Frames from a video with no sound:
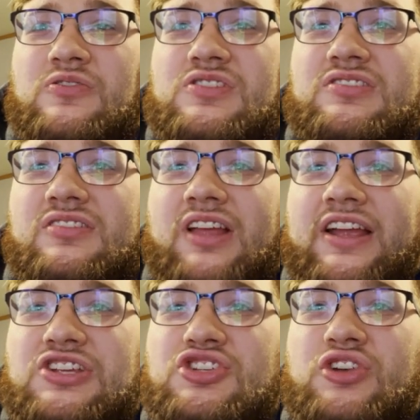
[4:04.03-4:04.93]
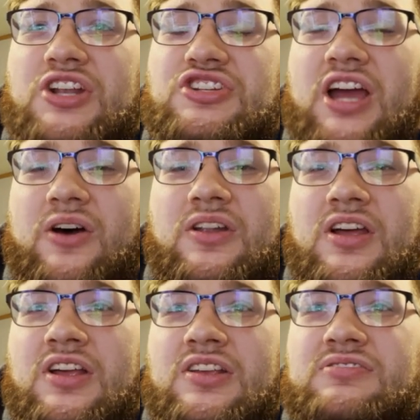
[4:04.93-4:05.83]
You just look like a stretched out
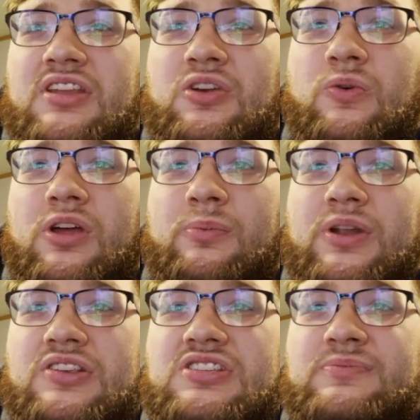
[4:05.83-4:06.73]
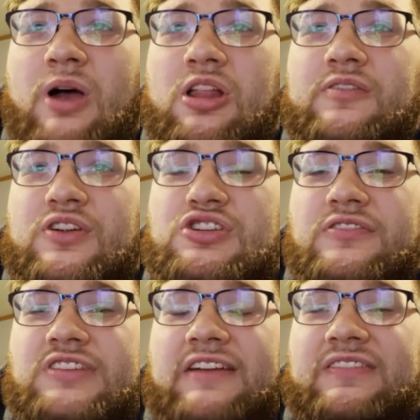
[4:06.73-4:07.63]
Cyndaquil, but a smaller version
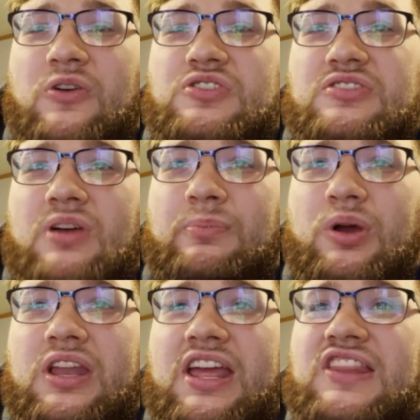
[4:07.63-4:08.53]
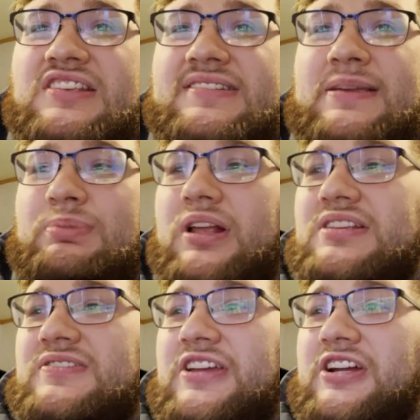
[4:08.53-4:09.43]
of Typhlosion. So I'm putting it in the C+
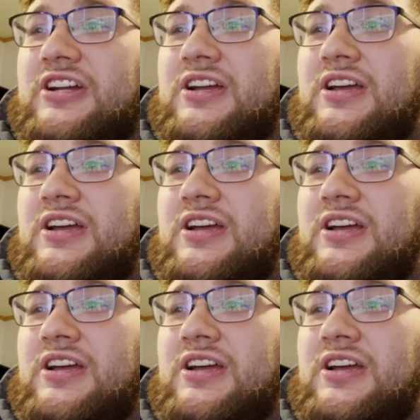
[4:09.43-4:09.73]
tier.